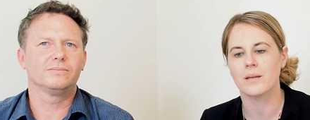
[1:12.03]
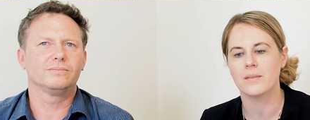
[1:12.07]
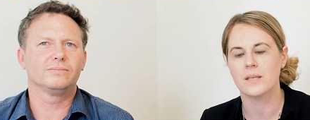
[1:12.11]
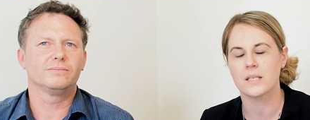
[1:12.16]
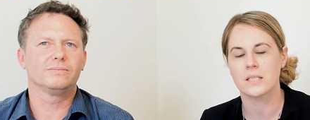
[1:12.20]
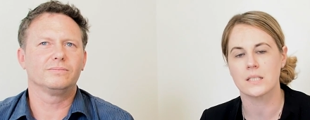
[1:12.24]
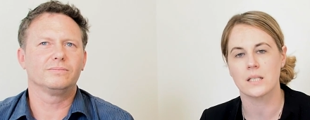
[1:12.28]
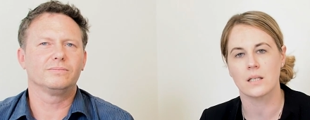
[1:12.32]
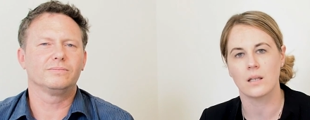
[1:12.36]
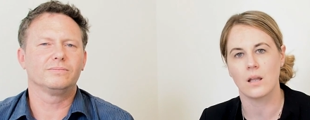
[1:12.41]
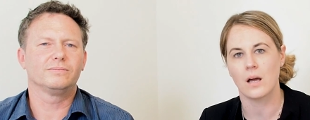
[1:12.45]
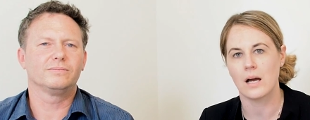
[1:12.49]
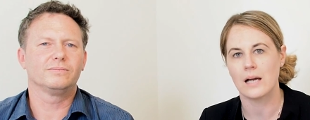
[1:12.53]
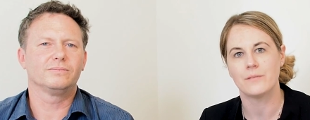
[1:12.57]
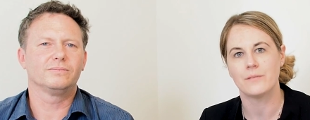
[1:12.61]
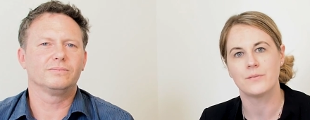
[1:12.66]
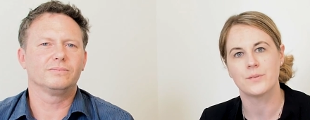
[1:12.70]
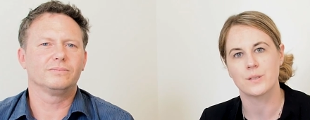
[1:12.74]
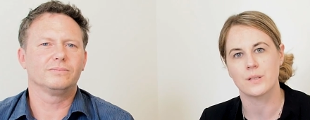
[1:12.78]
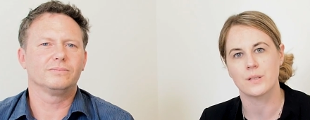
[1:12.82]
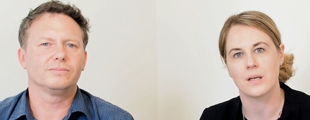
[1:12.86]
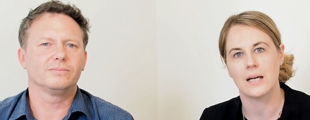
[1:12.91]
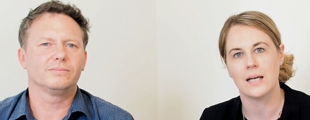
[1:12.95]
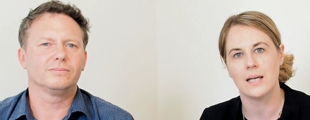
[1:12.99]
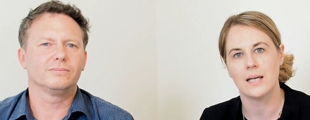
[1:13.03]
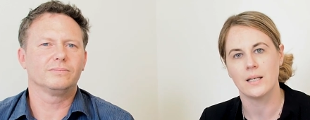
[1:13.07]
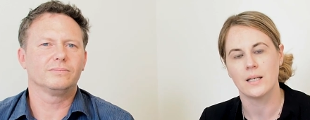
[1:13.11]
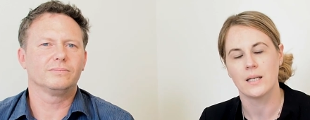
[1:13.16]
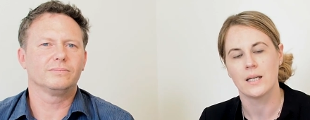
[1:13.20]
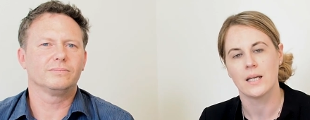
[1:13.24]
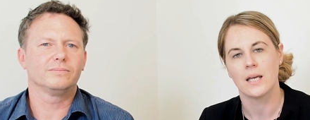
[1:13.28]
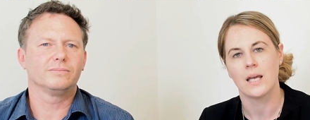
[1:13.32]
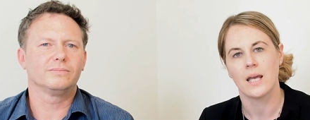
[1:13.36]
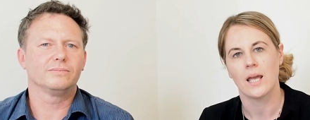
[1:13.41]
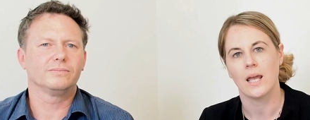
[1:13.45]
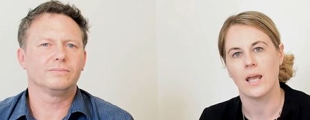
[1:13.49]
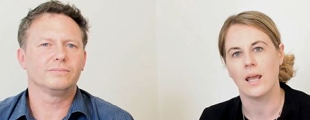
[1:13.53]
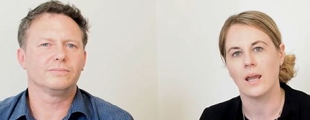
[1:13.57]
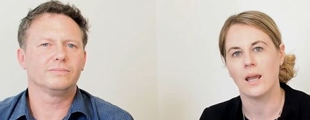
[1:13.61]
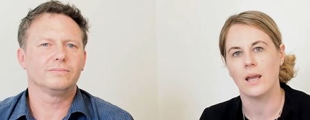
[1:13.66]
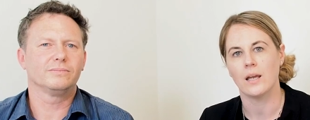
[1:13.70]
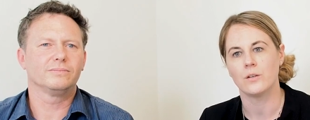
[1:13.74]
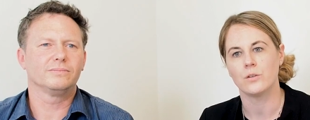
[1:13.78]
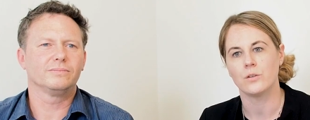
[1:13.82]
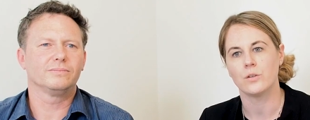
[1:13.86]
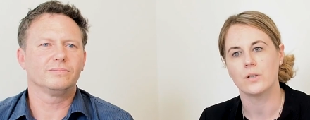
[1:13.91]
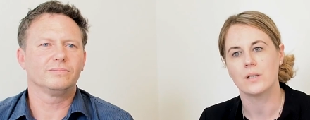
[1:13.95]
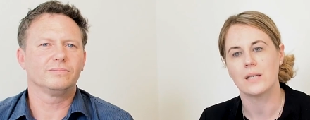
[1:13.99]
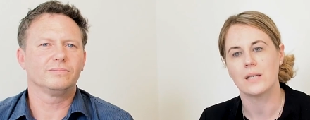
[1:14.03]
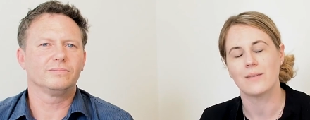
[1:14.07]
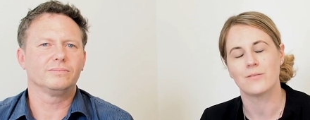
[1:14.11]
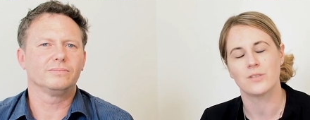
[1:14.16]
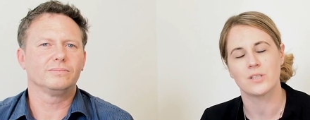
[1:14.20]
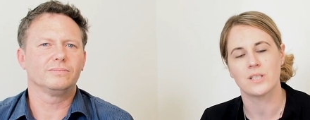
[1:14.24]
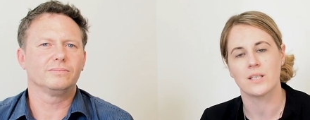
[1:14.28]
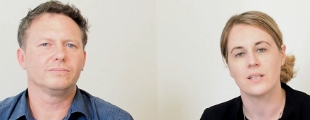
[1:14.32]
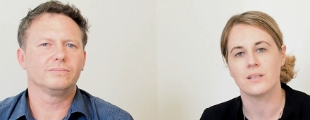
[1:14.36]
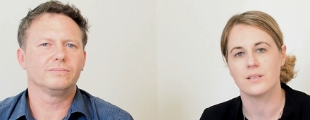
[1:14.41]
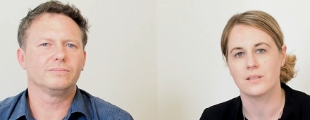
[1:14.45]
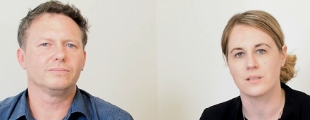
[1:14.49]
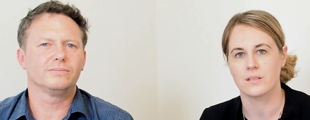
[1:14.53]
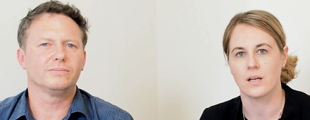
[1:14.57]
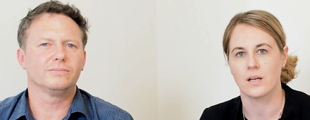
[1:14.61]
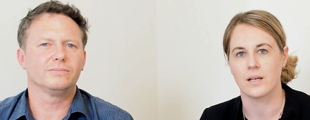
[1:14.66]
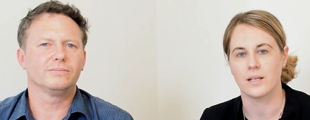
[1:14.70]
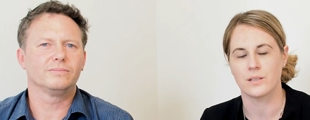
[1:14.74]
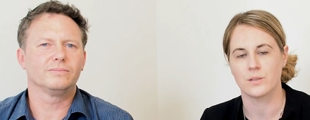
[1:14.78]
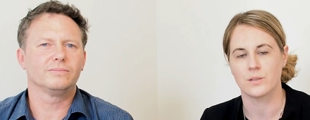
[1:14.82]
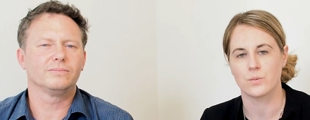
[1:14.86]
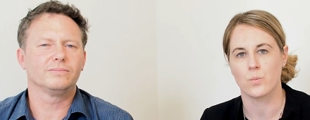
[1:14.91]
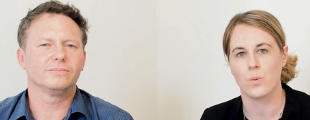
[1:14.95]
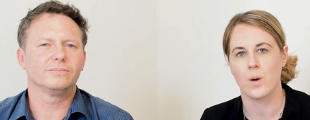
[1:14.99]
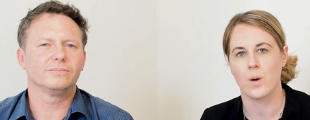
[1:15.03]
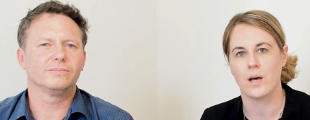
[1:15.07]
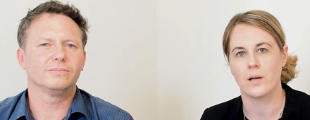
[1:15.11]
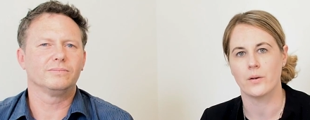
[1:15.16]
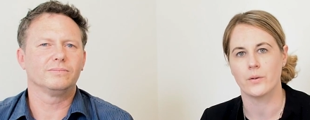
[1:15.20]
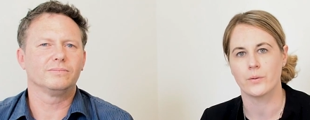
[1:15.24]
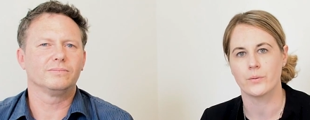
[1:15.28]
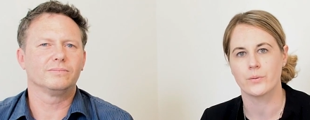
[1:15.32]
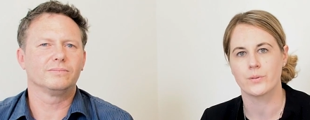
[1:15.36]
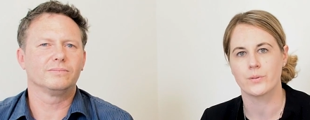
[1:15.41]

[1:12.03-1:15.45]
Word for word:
Speaker 1: there's a live site and you can have a test site as well.